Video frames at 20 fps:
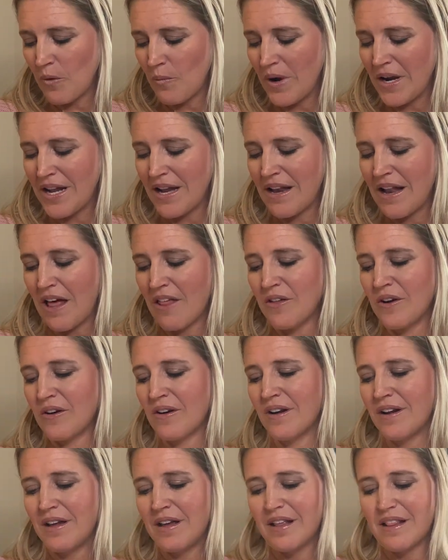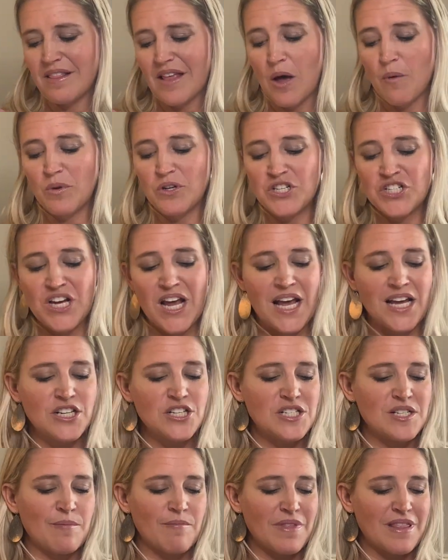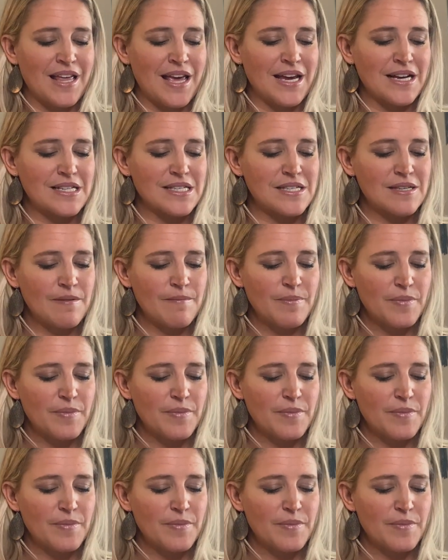one another, that will change some things.